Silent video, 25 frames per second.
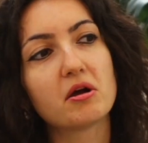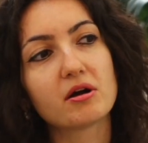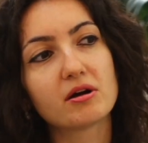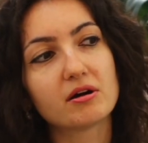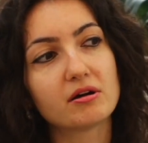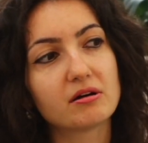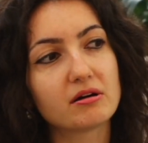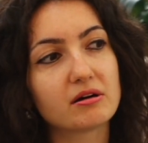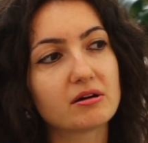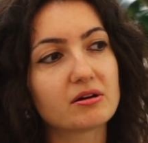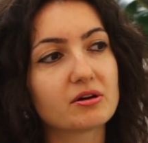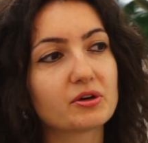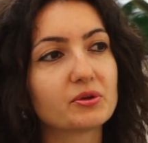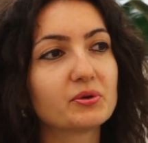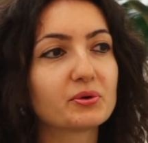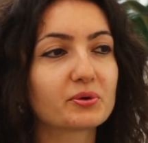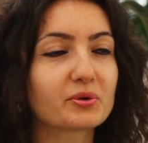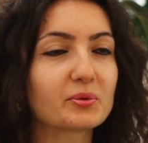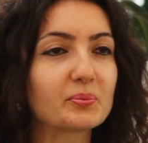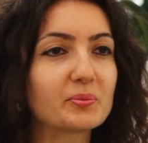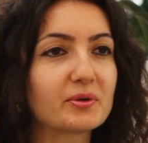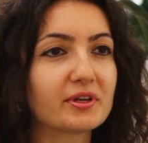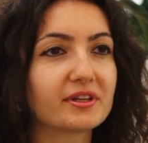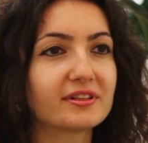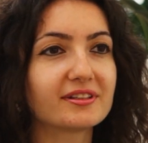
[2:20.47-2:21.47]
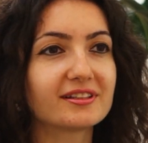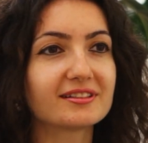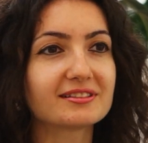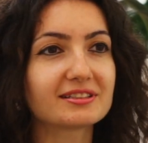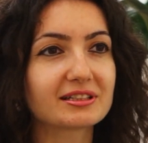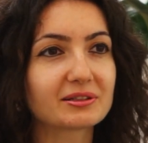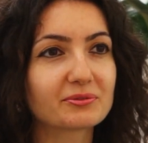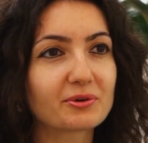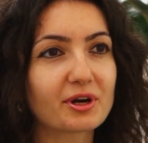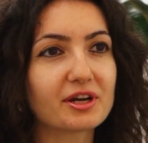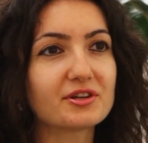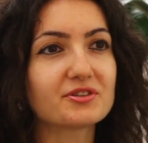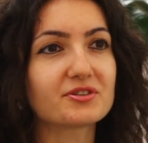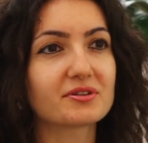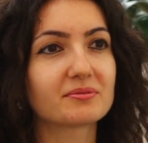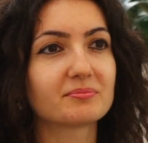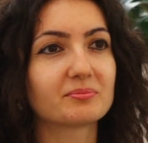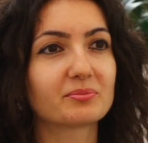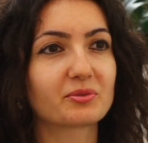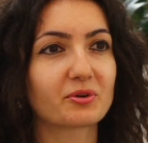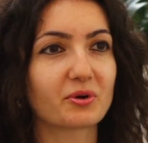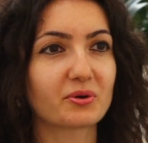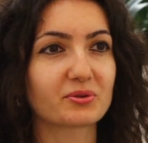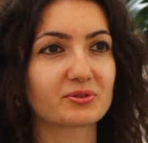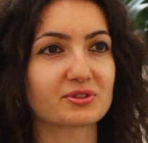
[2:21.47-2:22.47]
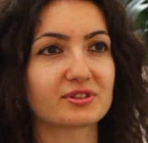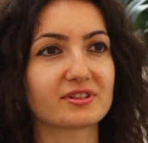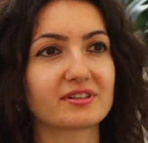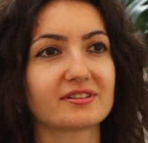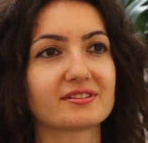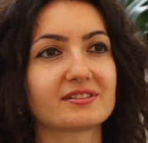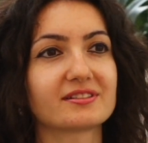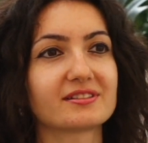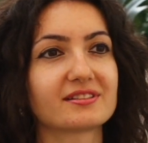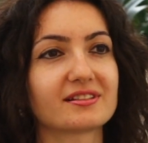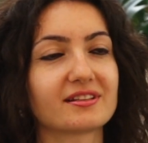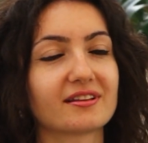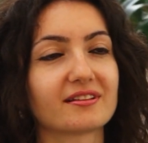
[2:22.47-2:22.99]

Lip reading: European integration process